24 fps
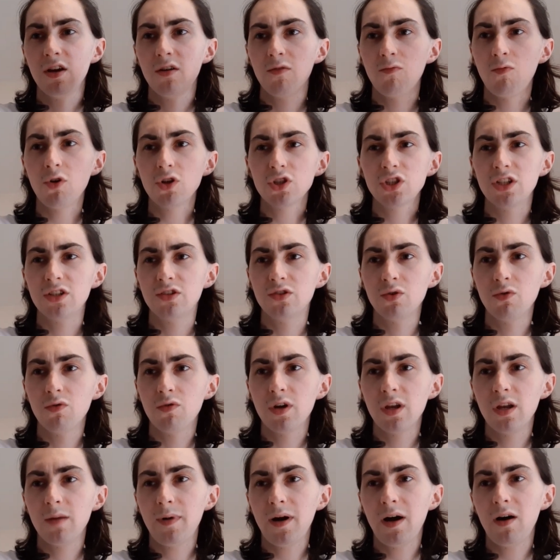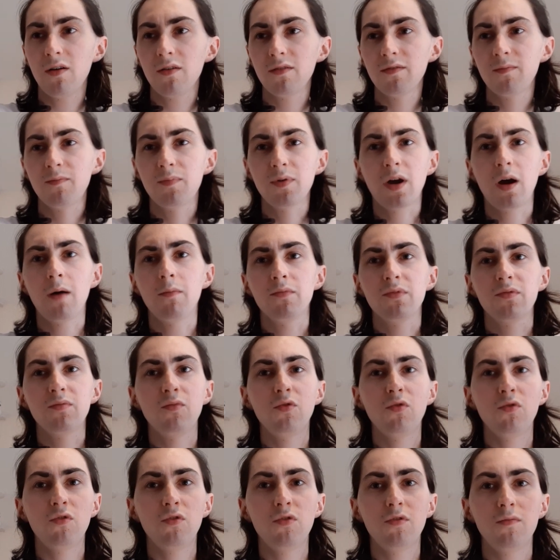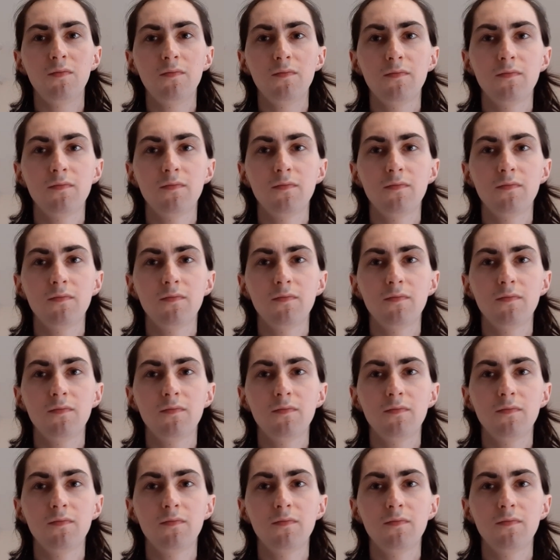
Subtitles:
What she's talking about becomes more,